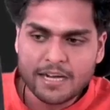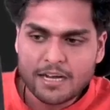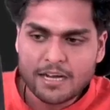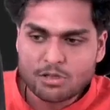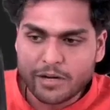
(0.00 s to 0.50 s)

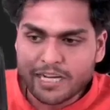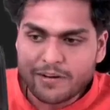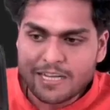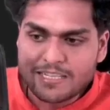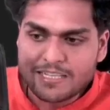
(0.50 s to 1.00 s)
So it
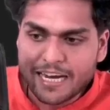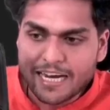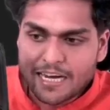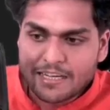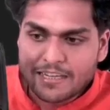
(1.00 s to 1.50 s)
will say,
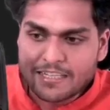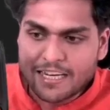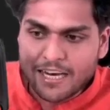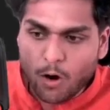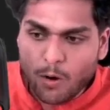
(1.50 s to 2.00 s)
let's
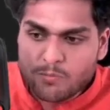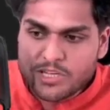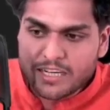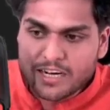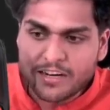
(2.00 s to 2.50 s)
see,
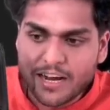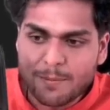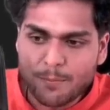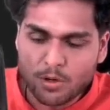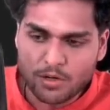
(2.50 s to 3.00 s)
object null
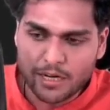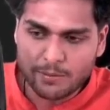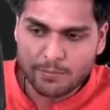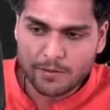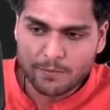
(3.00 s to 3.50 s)

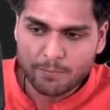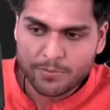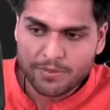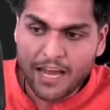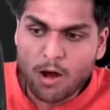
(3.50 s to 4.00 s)
prototype.
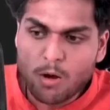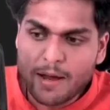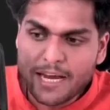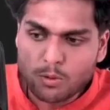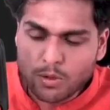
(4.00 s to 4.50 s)
Now
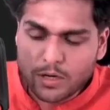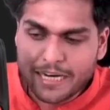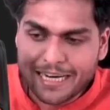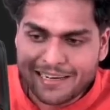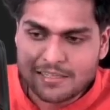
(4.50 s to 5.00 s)
my
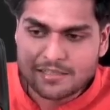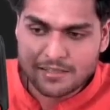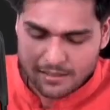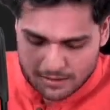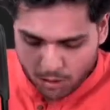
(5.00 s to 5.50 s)
cookie is
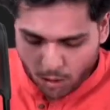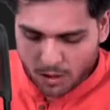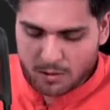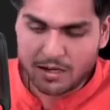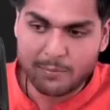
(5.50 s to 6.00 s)

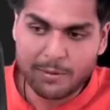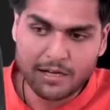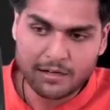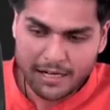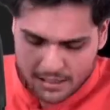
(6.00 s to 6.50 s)
not coming,
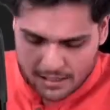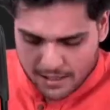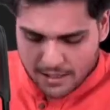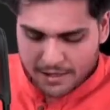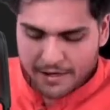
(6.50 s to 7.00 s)
right?
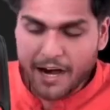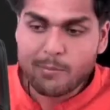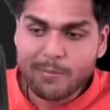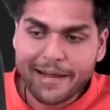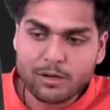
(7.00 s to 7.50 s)
Now
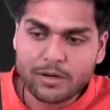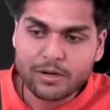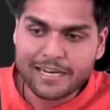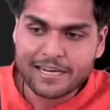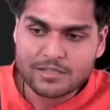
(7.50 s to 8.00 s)
my
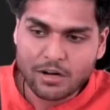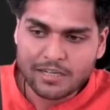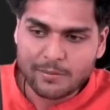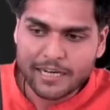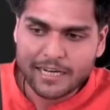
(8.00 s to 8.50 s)
cookie is not
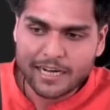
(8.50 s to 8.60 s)
coming.